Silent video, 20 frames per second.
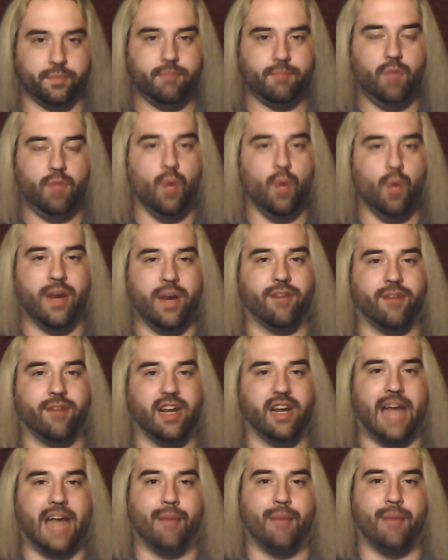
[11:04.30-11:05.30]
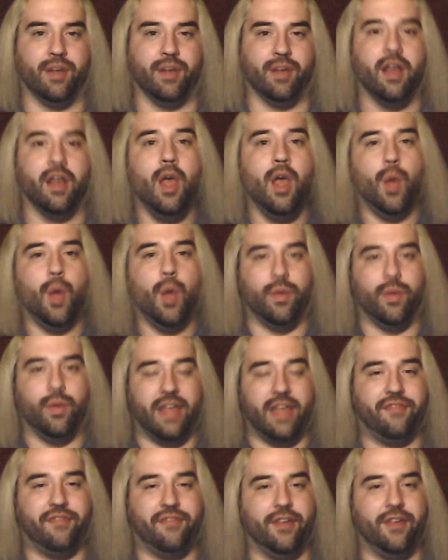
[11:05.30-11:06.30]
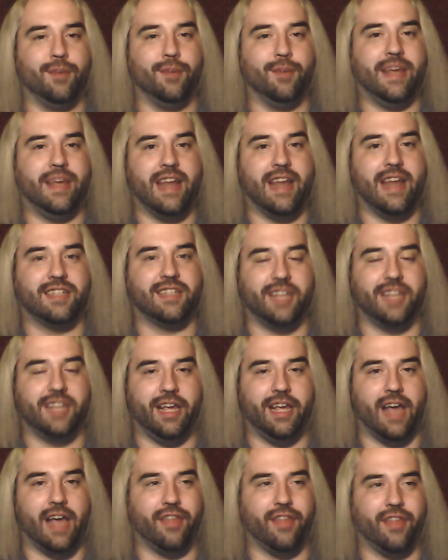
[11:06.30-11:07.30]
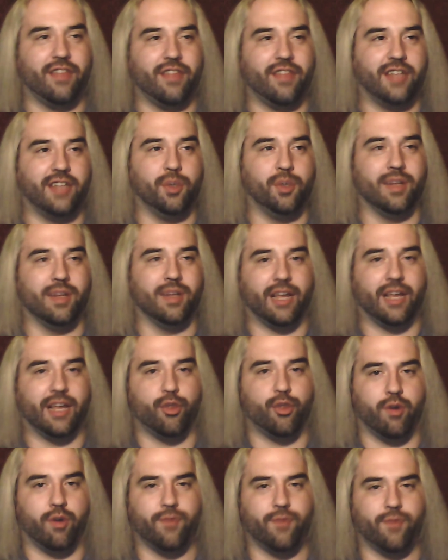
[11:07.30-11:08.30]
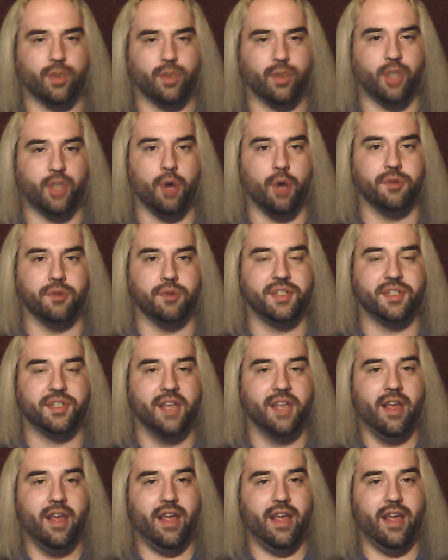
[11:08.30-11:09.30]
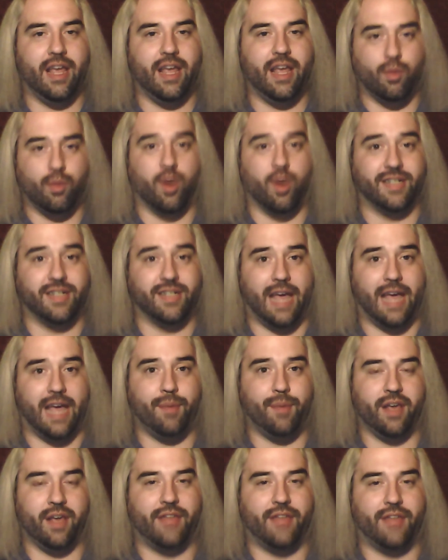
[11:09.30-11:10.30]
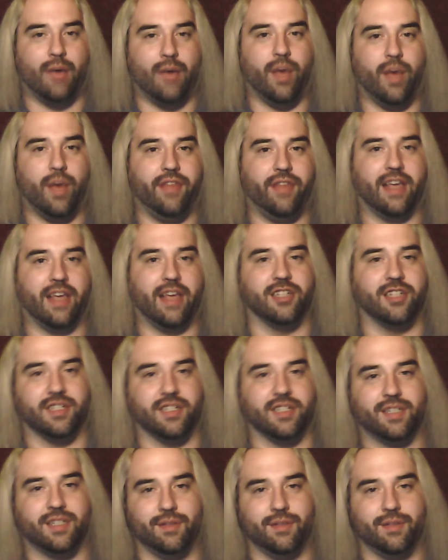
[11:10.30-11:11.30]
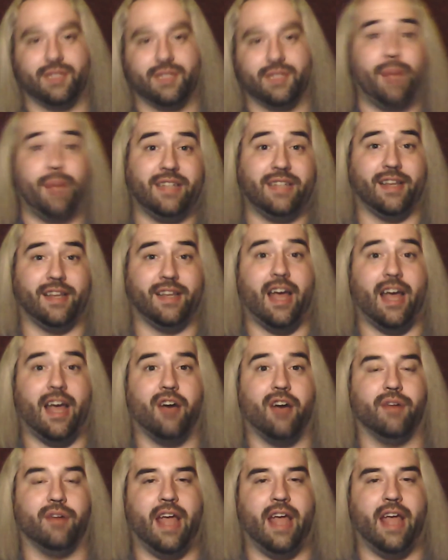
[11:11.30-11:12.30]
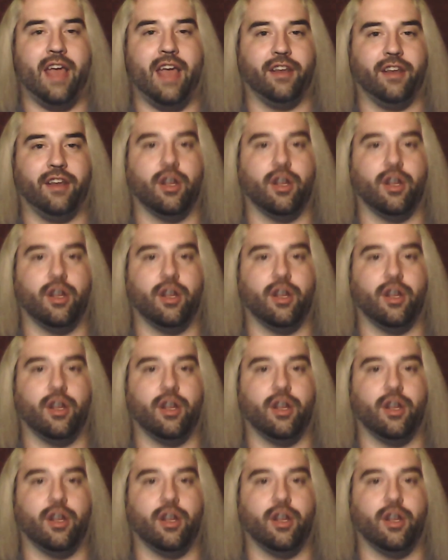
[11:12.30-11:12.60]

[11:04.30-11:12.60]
whenever it happened. When they film NXT, I think they do it like 3 or 4 shows in one taping. That way they can just space it out, and